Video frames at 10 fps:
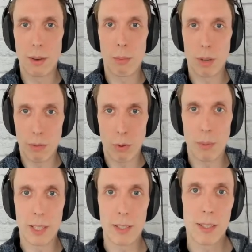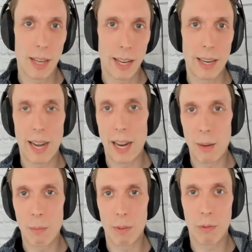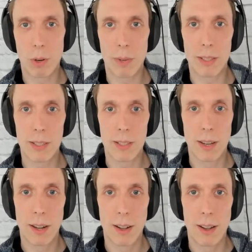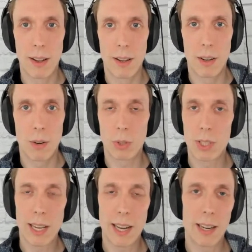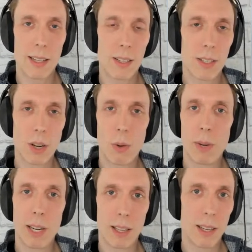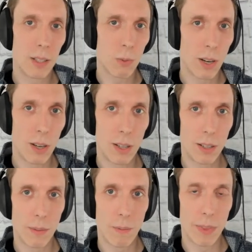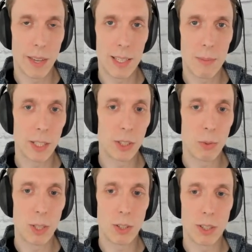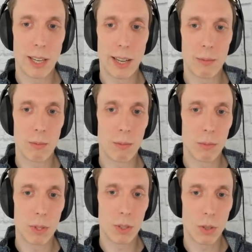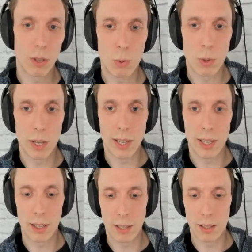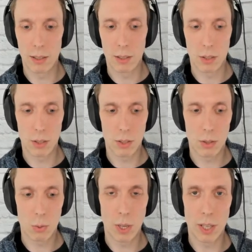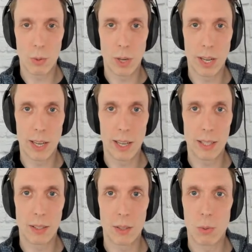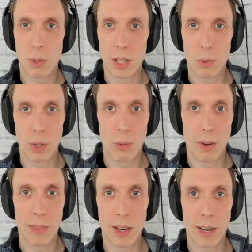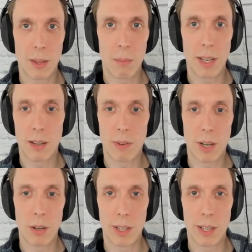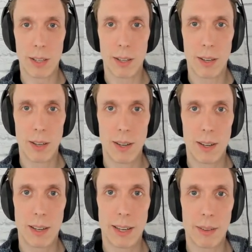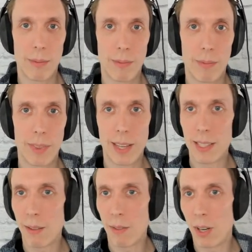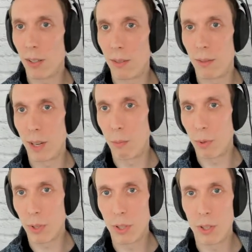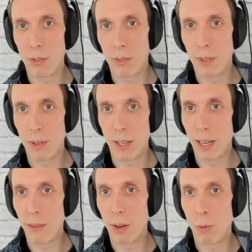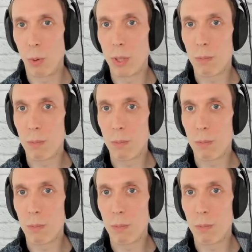performance and high performance, we're just getting so many things wrong, especially when you look at sort of 2020 and 2021 there at the peak of COVID. Like, things have not improved, given what was